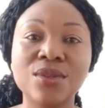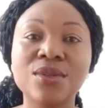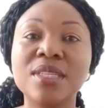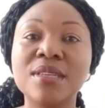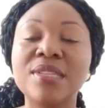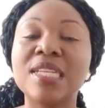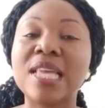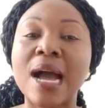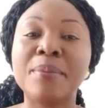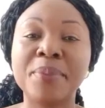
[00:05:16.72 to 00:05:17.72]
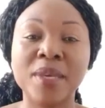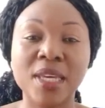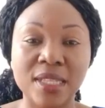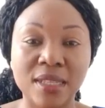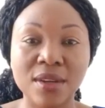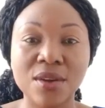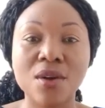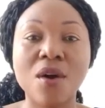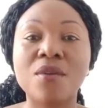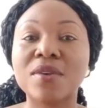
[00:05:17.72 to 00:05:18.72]
Don't give them that pain
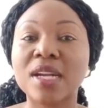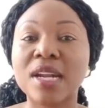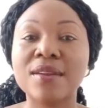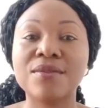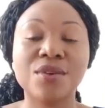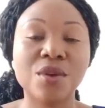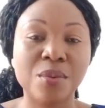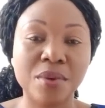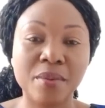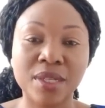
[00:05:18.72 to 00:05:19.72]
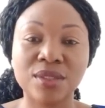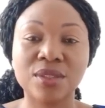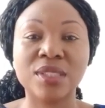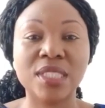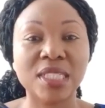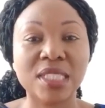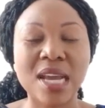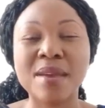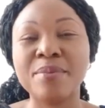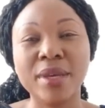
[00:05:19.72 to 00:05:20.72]
of crying for your premature death.
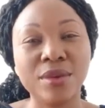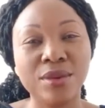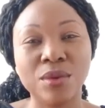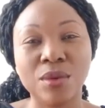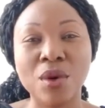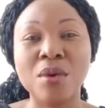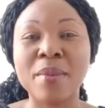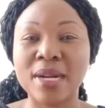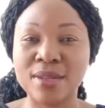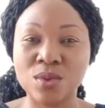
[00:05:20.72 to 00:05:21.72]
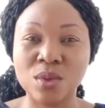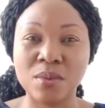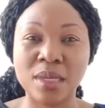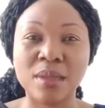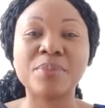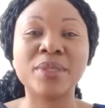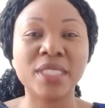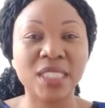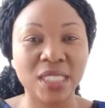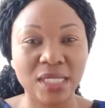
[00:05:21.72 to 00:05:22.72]
I beg you, all married women,
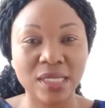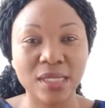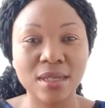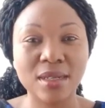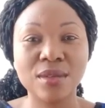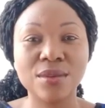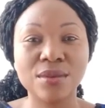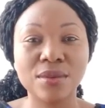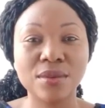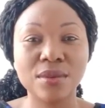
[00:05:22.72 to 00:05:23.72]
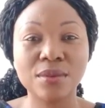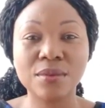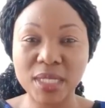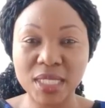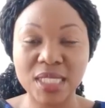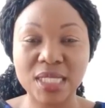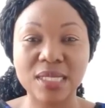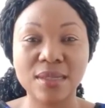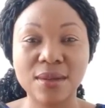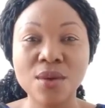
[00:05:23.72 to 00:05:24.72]
please.
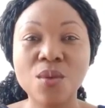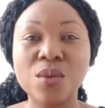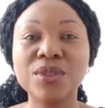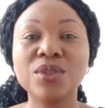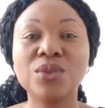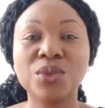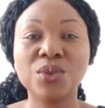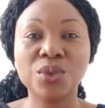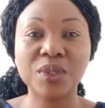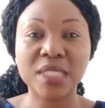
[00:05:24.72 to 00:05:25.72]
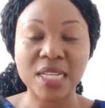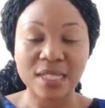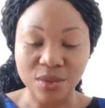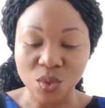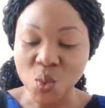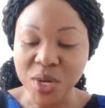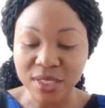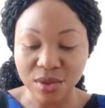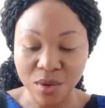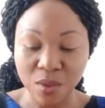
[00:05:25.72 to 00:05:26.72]
Please. One thing you should know is that
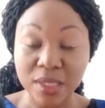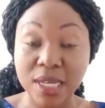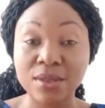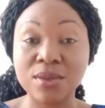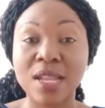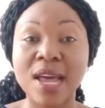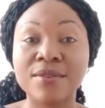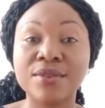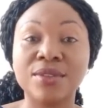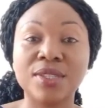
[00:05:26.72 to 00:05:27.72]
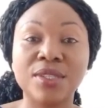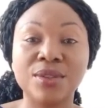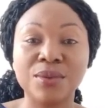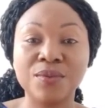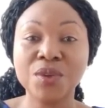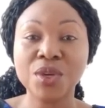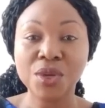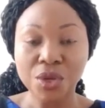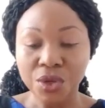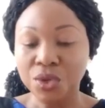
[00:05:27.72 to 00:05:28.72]
with or without your life continue,
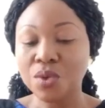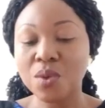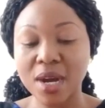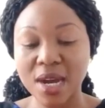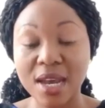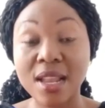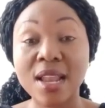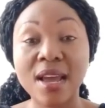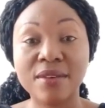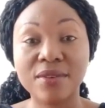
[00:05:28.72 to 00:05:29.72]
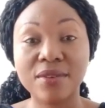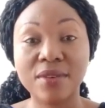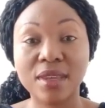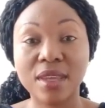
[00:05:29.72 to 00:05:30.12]
you are alive.